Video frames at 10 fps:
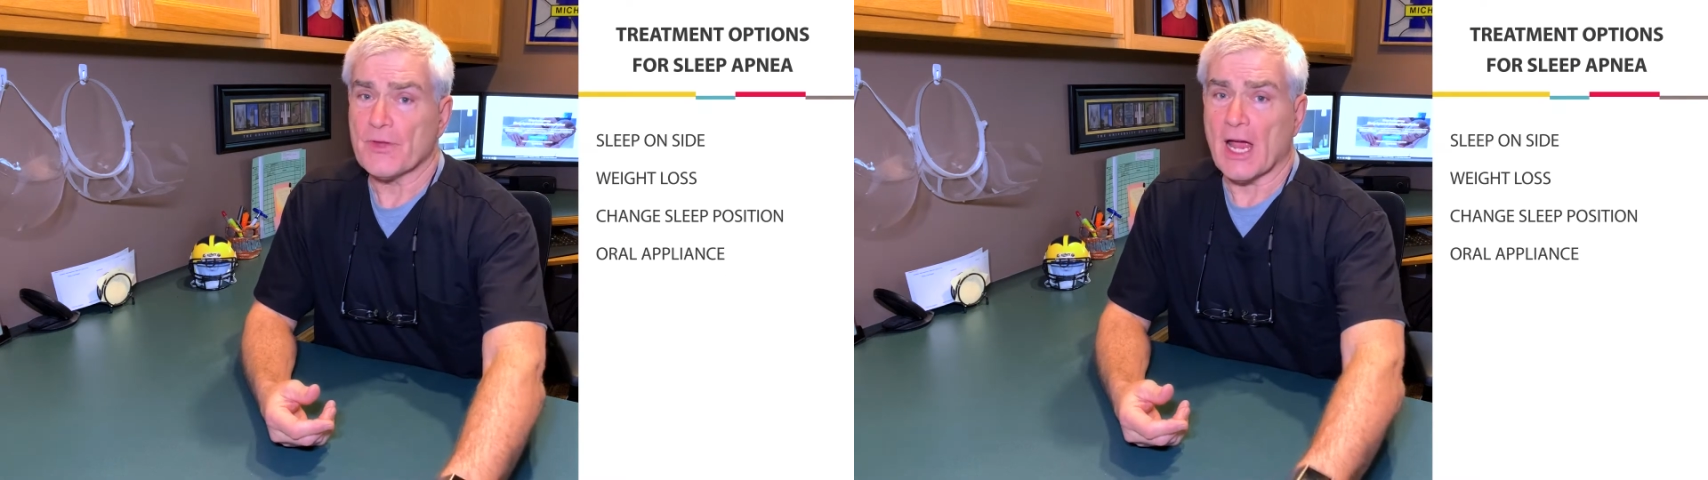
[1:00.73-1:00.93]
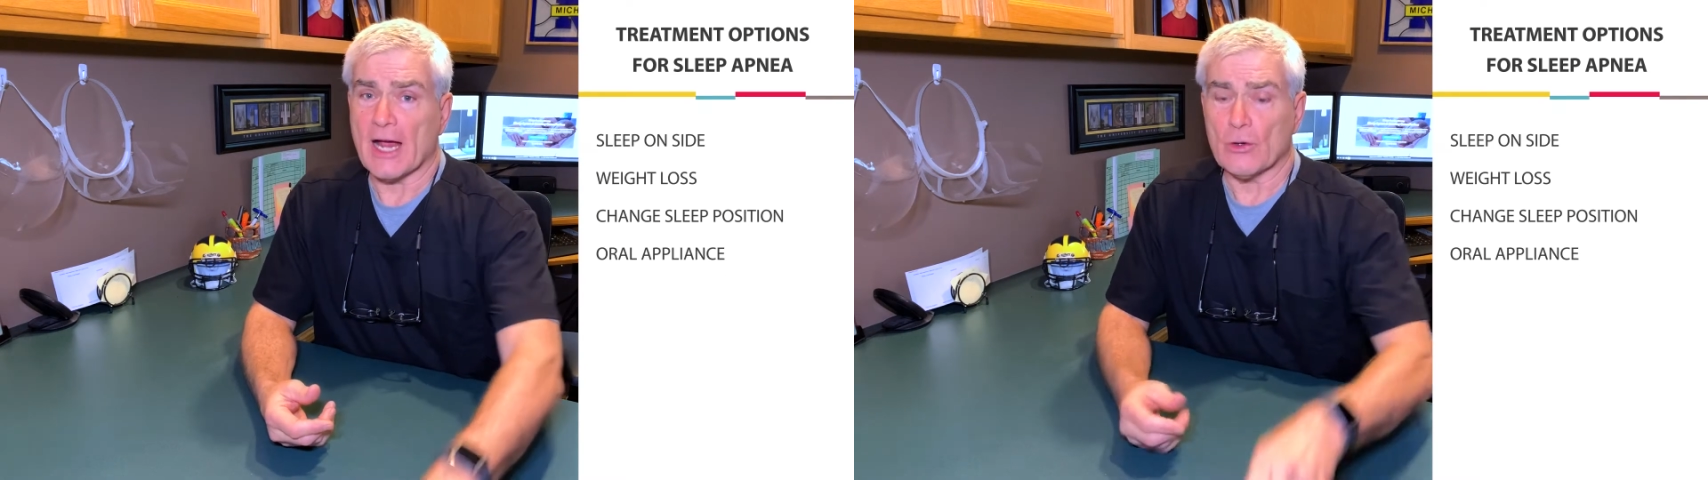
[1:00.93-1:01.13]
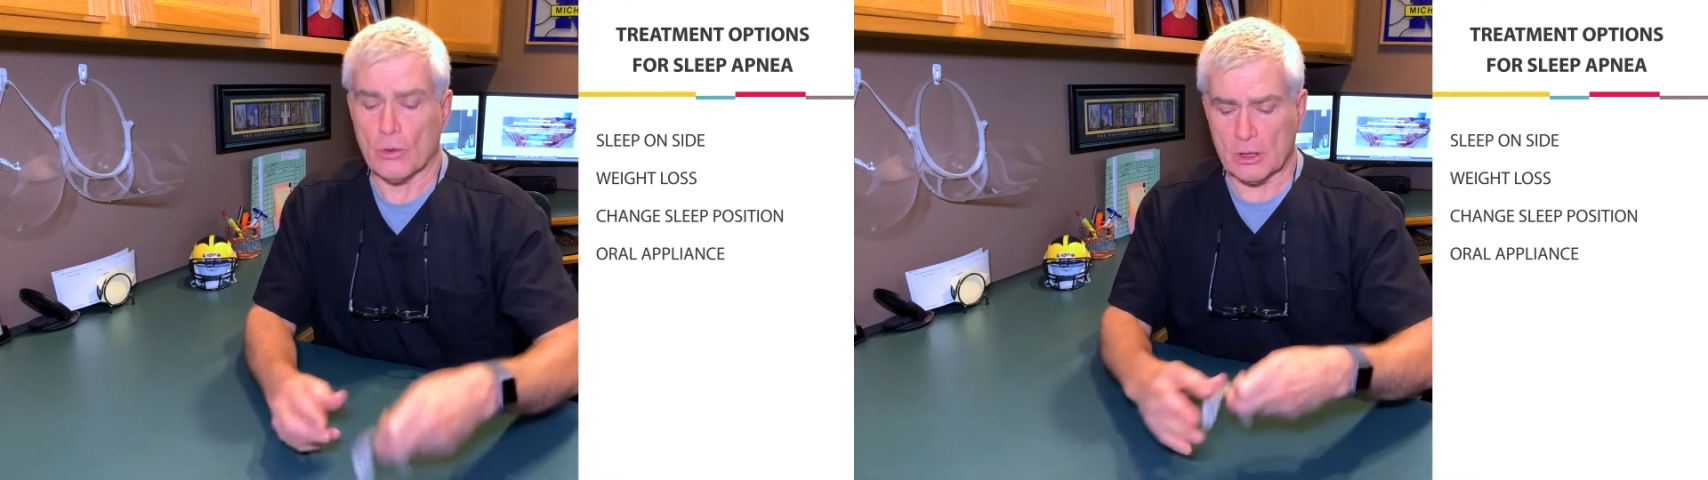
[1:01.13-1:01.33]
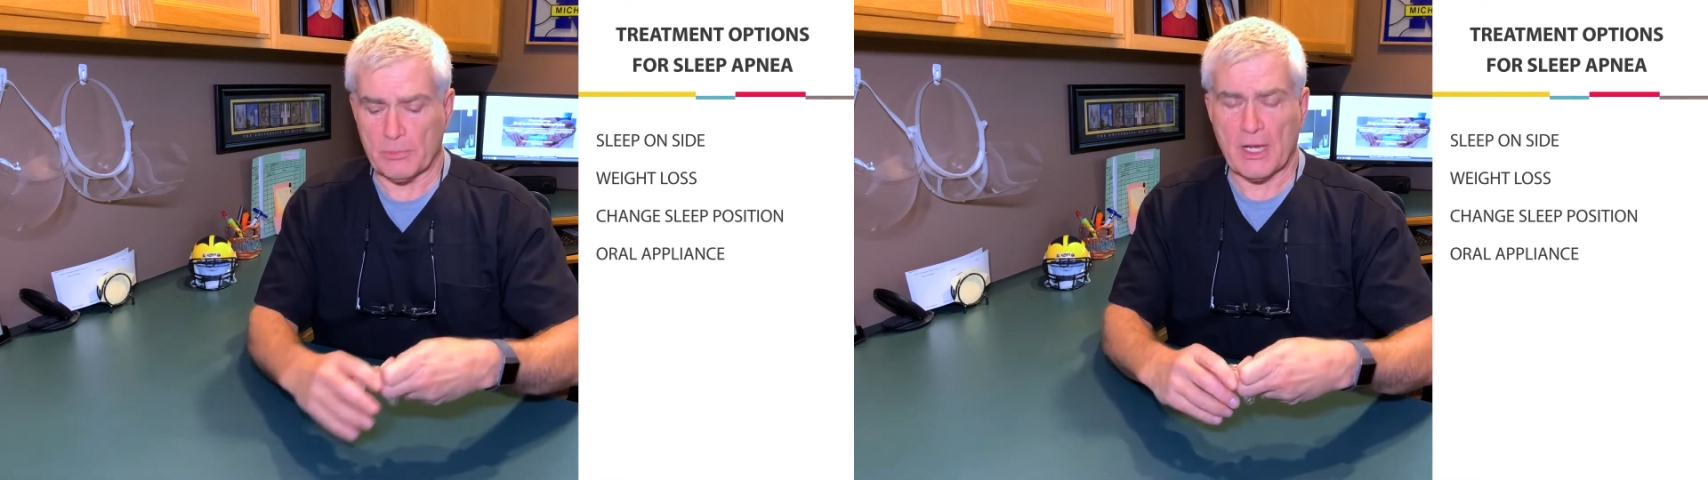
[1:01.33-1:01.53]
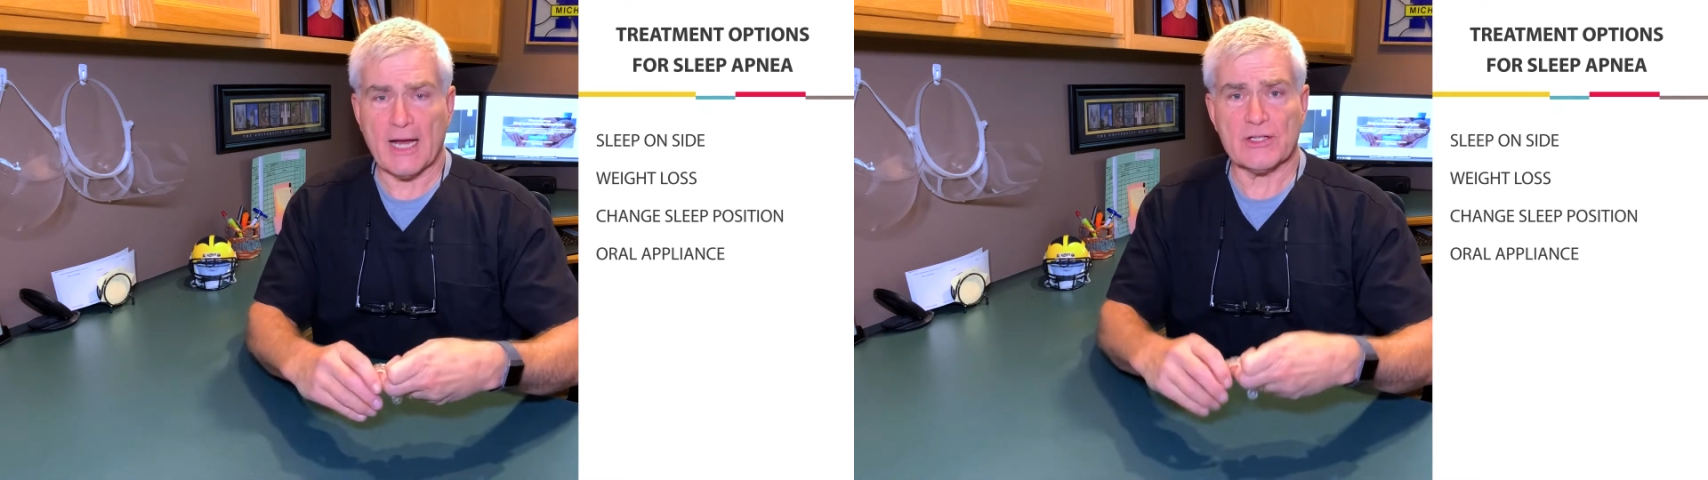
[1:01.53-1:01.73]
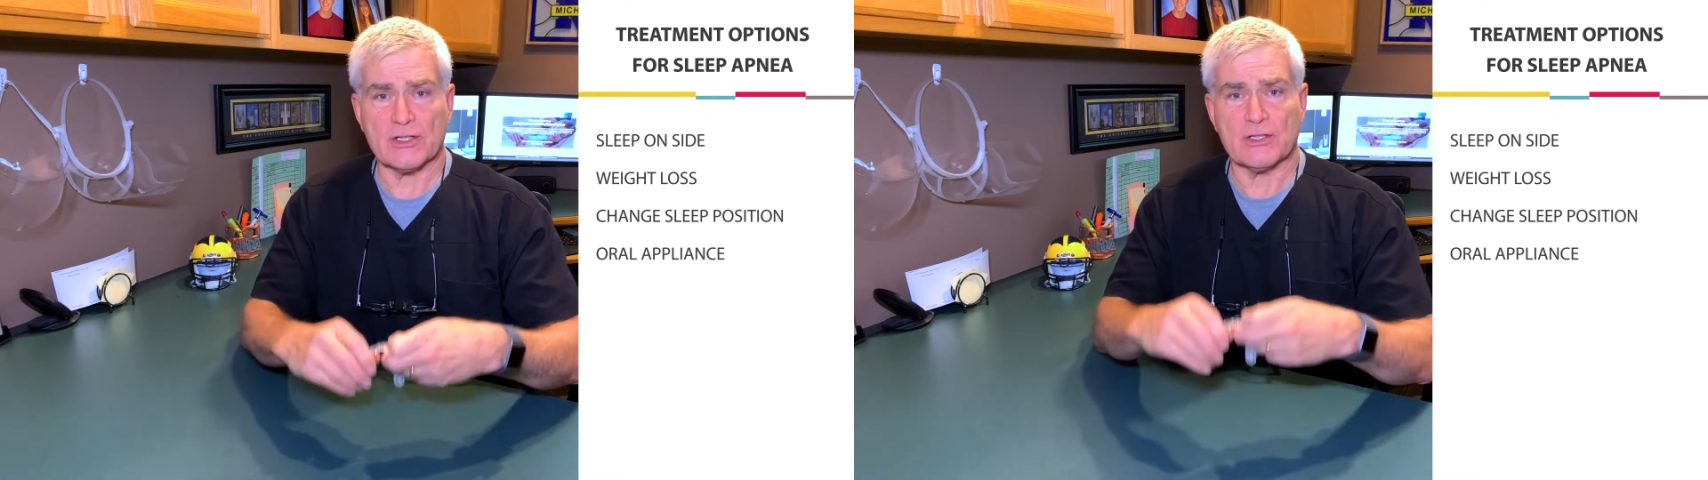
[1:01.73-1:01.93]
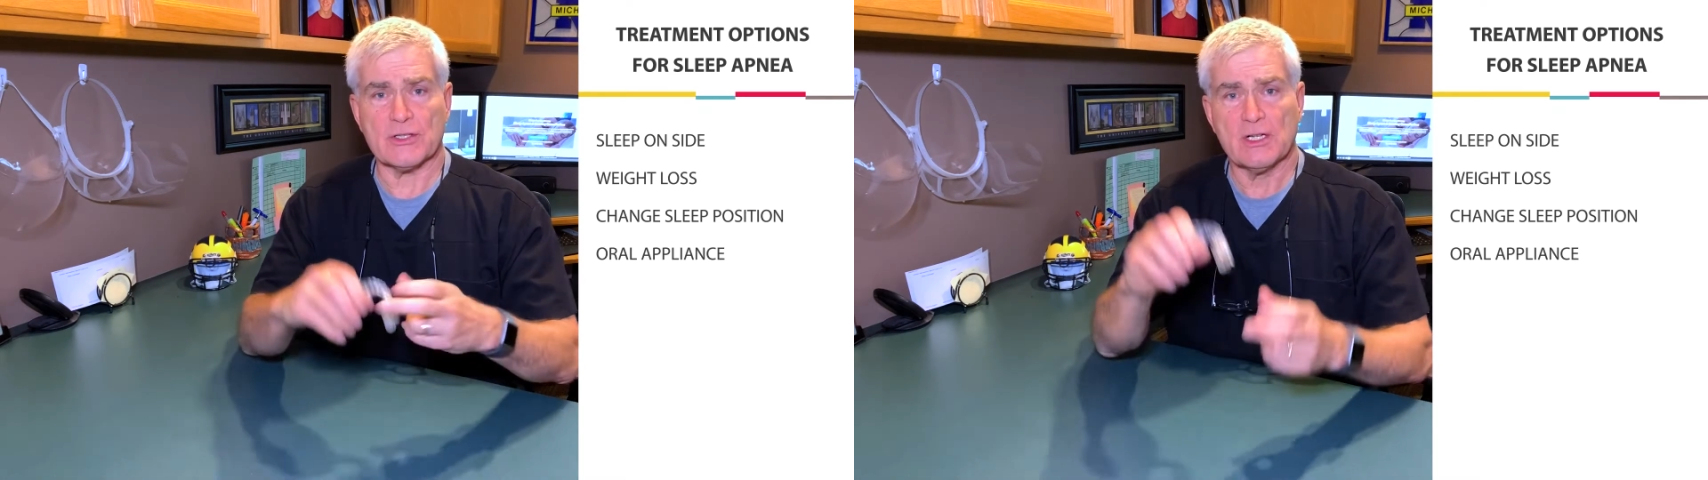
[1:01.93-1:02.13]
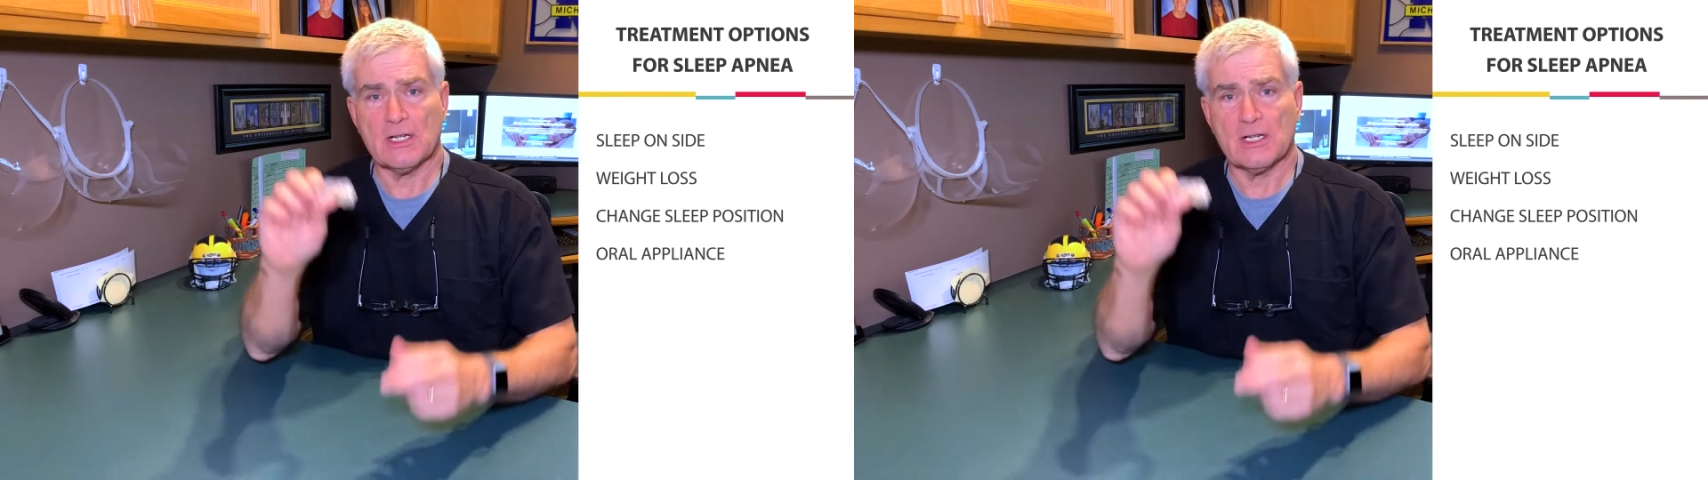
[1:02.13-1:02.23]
And oral appliances